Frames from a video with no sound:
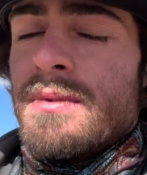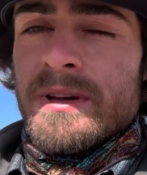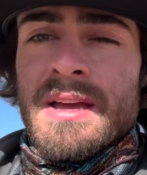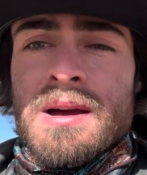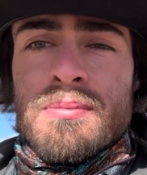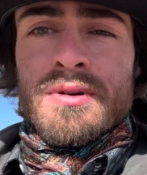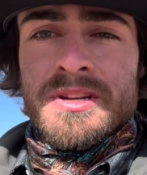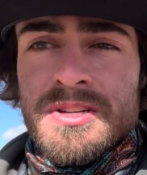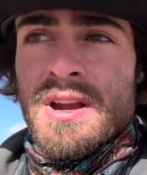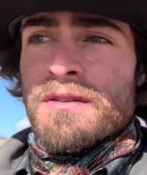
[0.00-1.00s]
But yeah, pretty
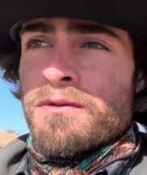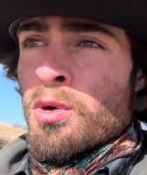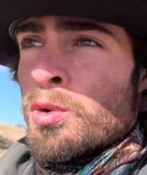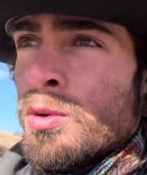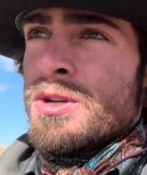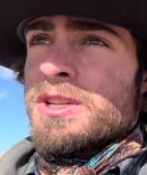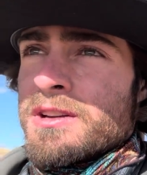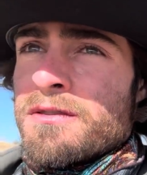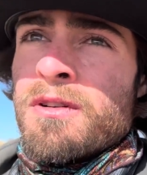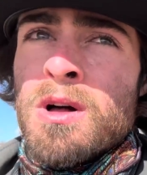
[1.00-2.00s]
straightforward. We're just
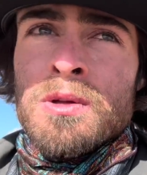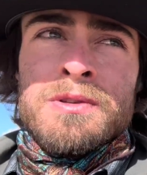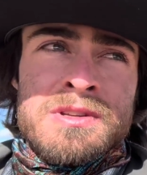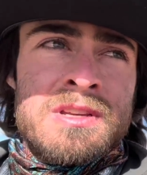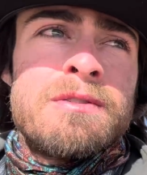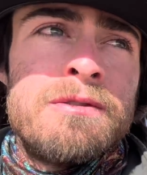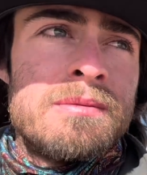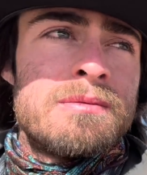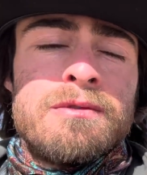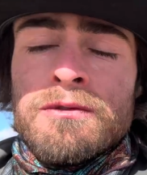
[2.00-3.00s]
gonna follow this
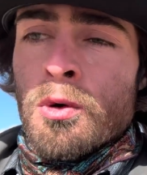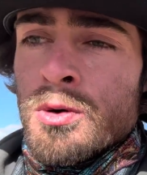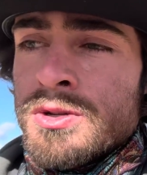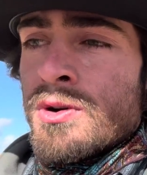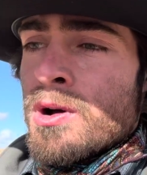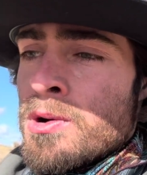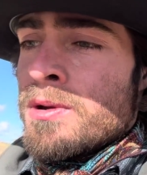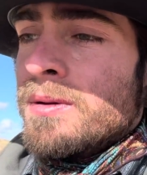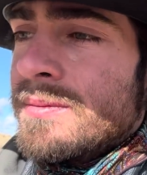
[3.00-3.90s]
forest road and